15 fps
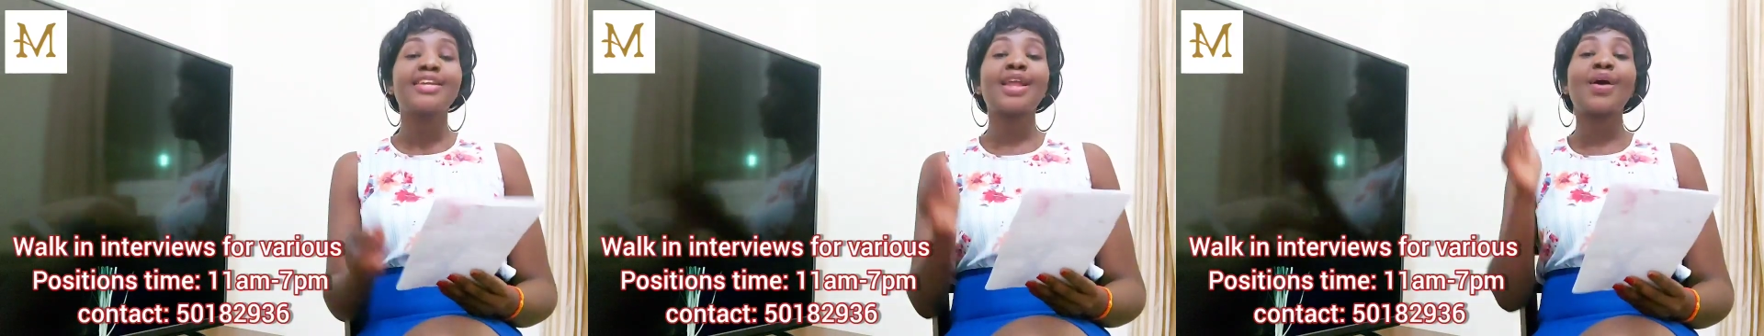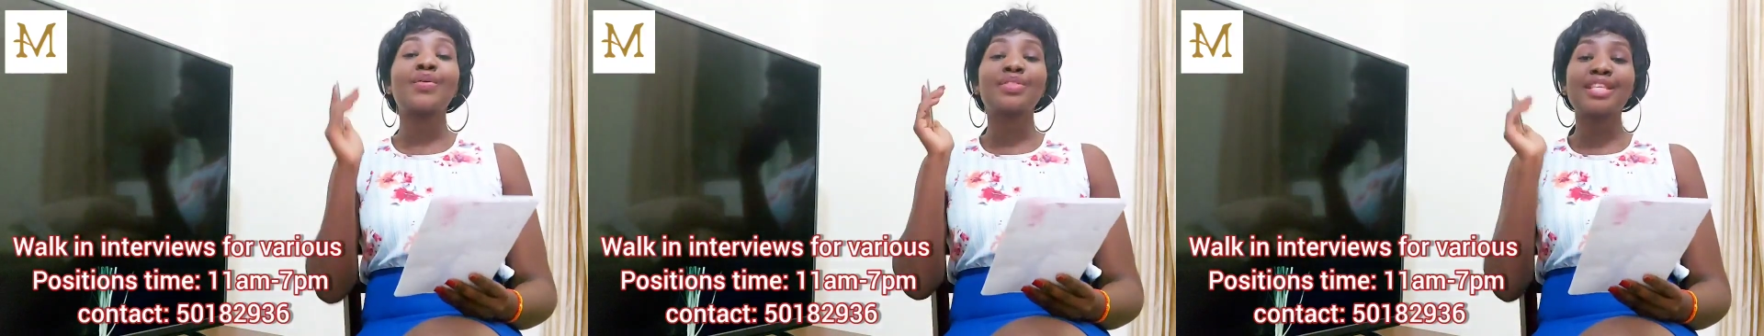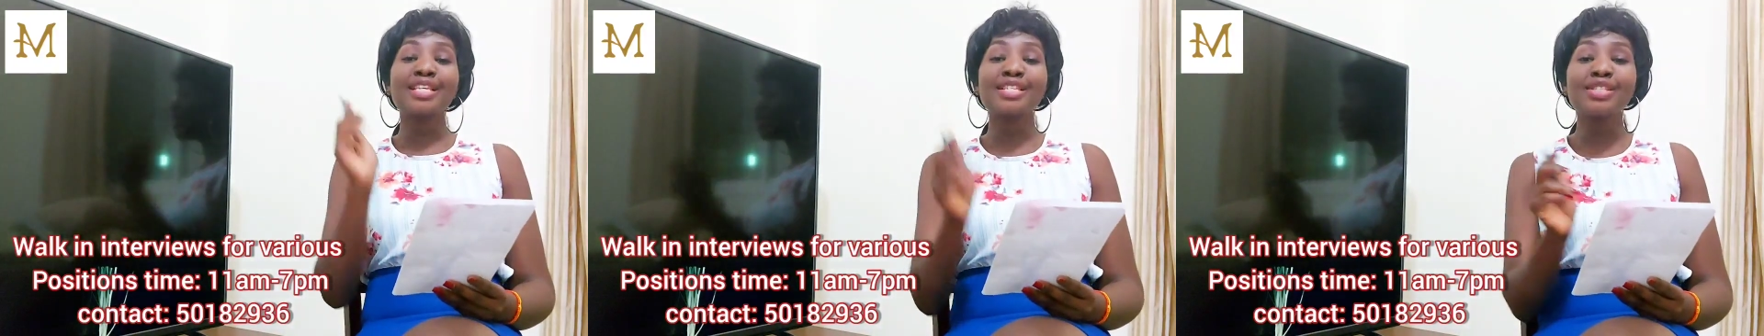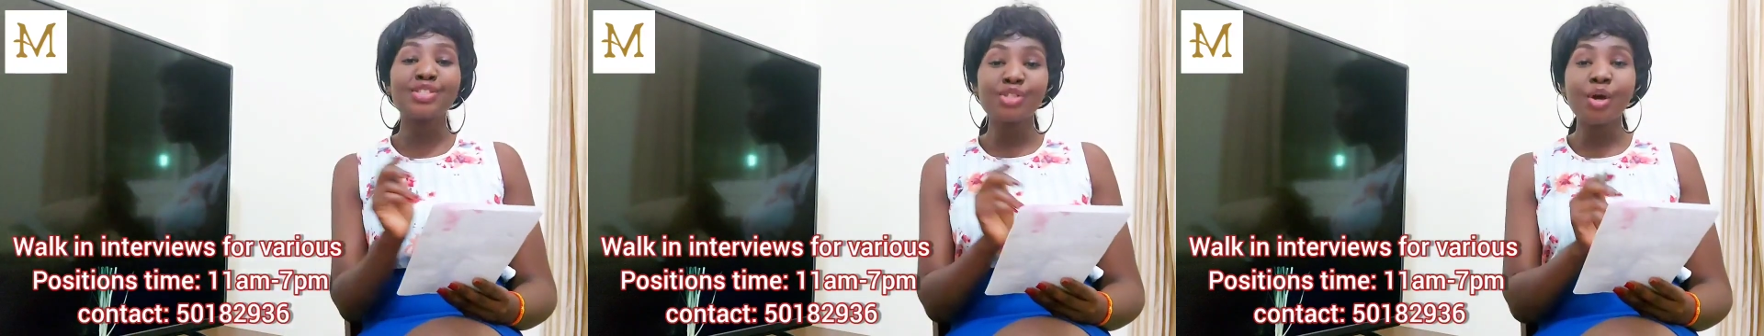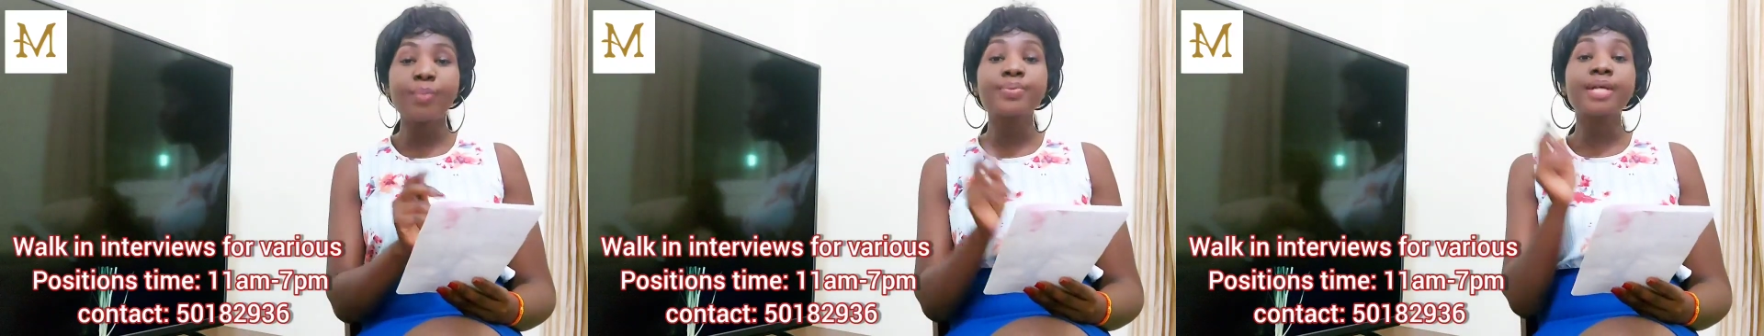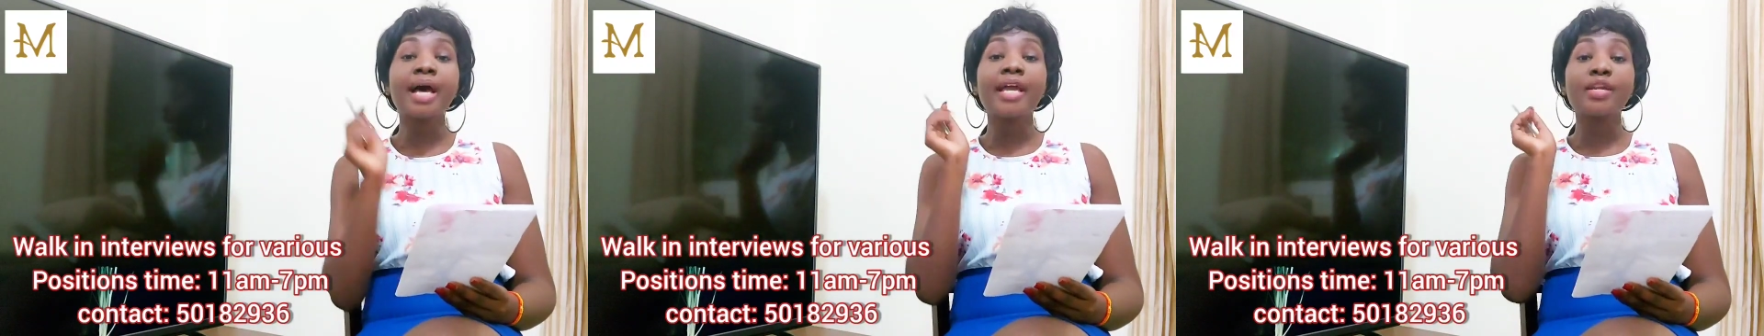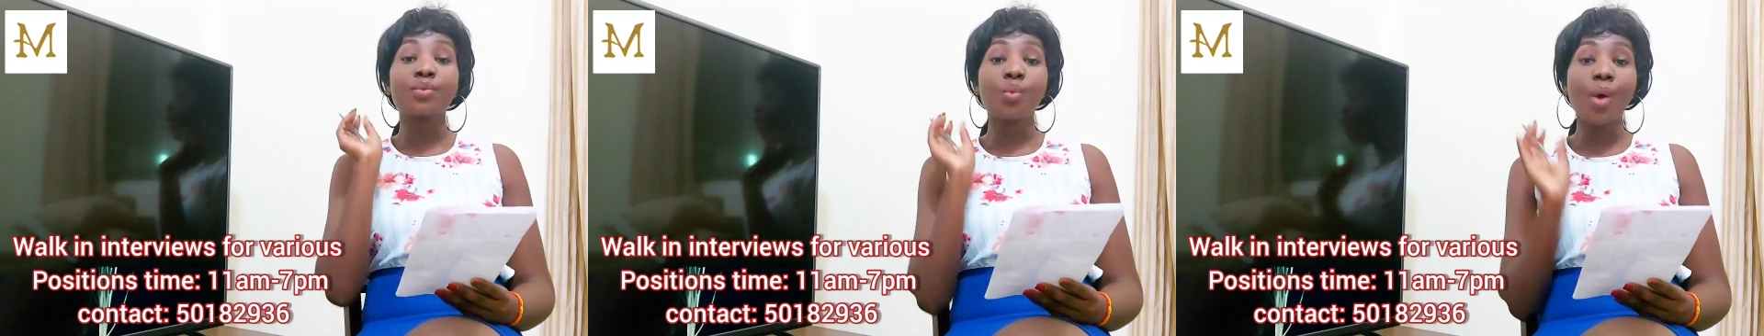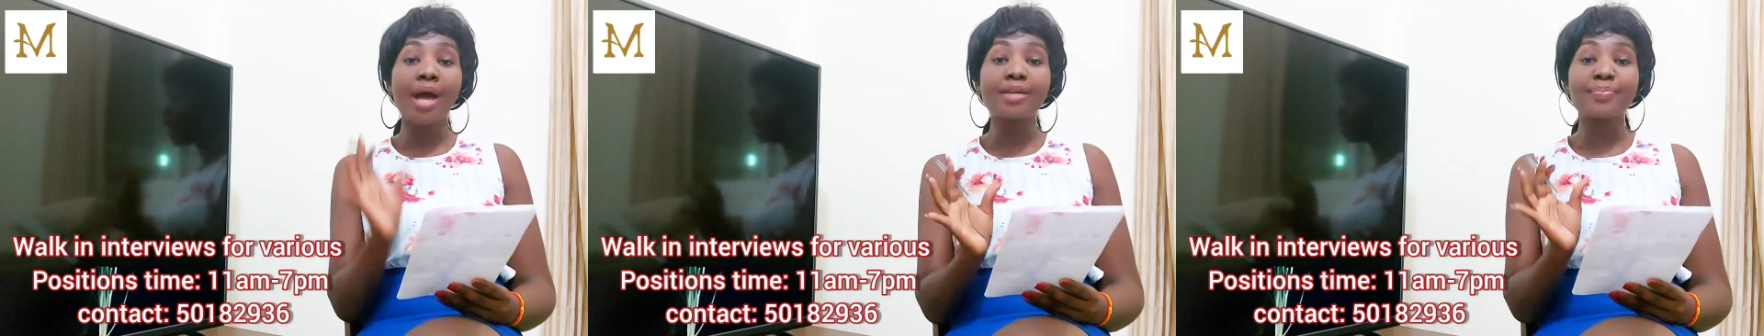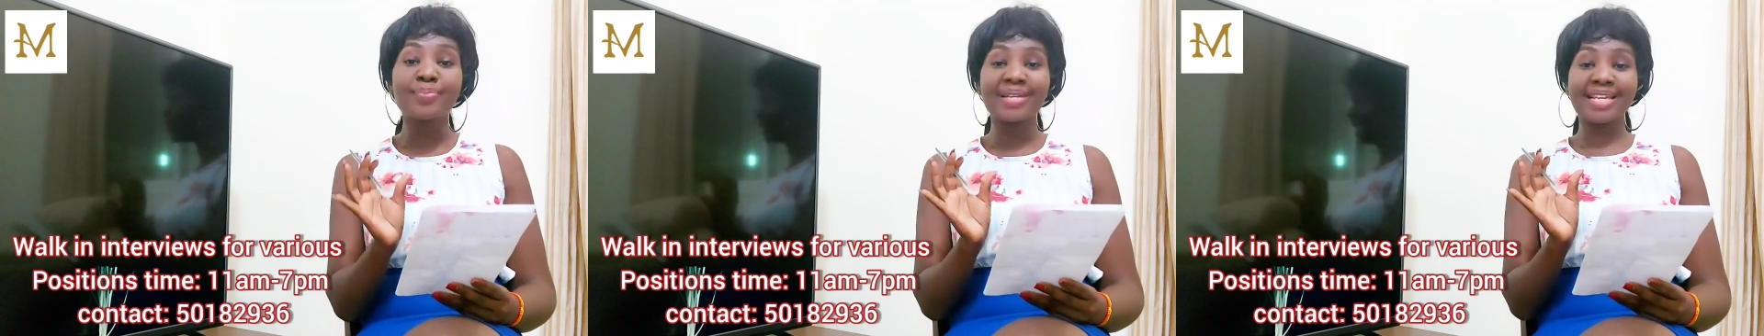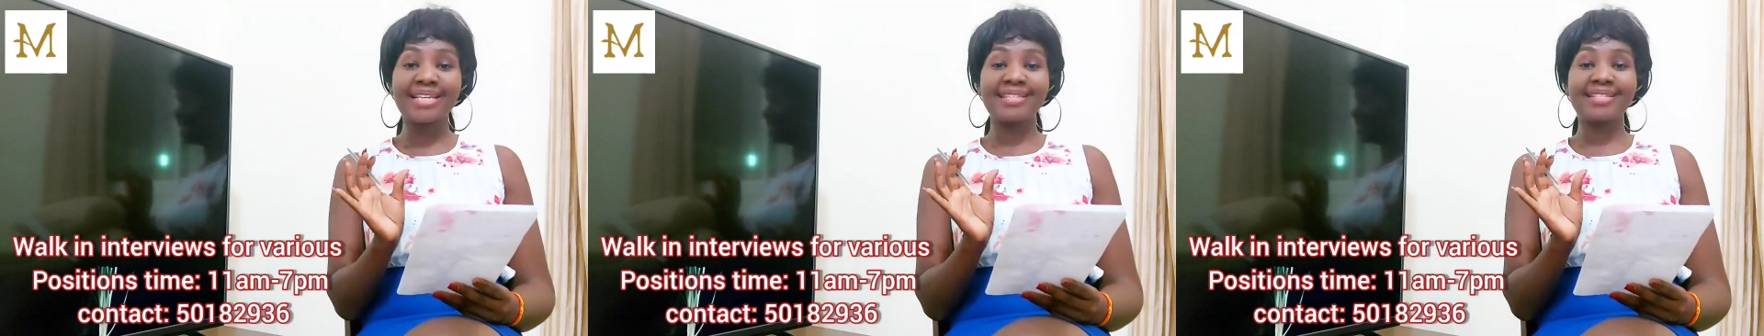Now, these jobs are in one
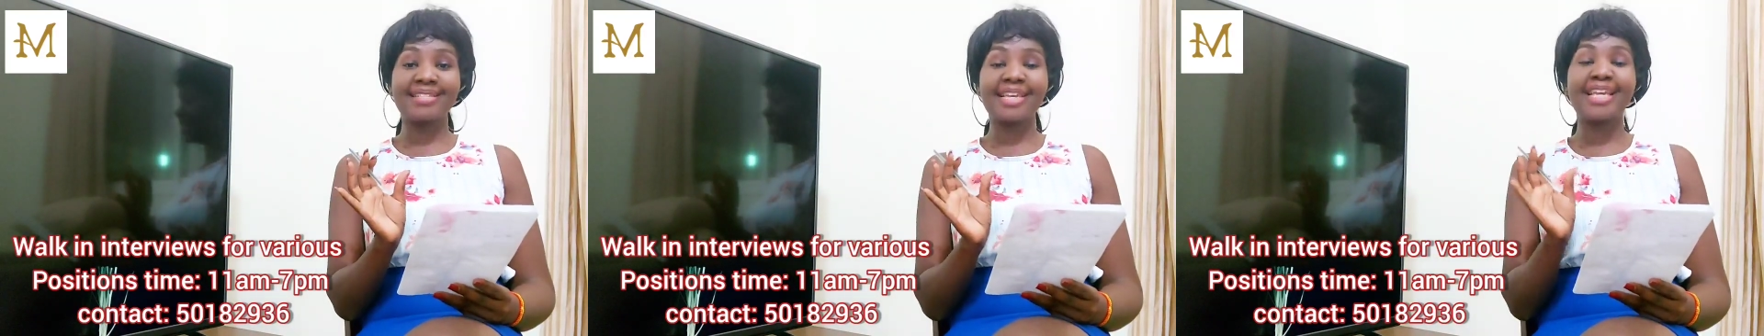place